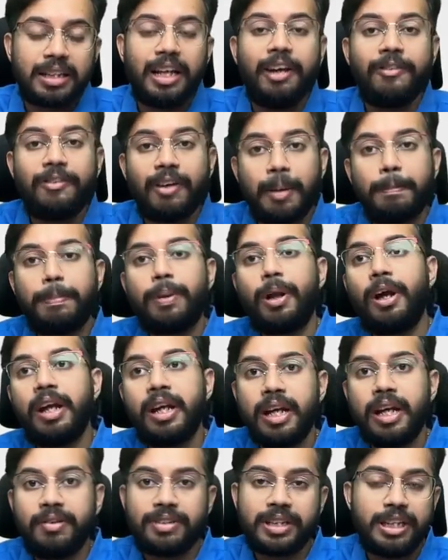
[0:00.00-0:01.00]
If employee
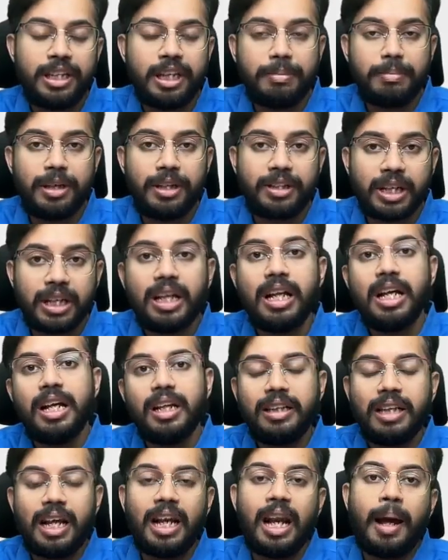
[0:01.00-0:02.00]
gives intimation,
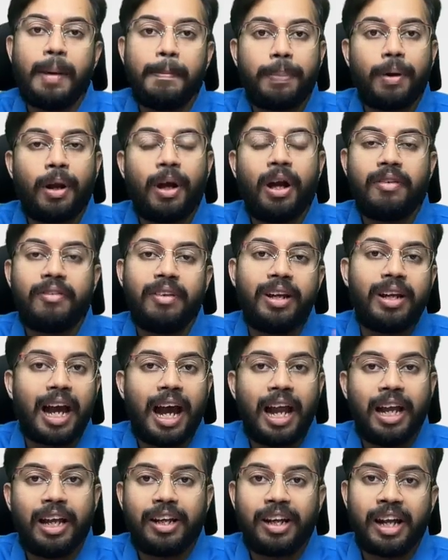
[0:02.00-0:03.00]
then employer will
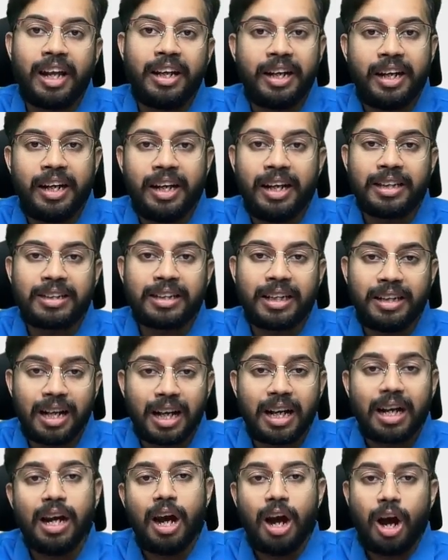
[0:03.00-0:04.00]
calculate TDS
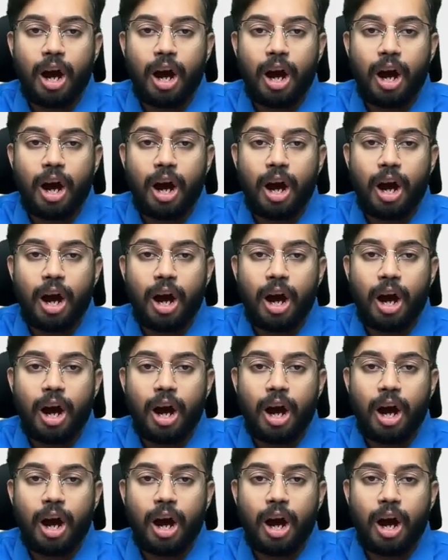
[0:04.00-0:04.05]
under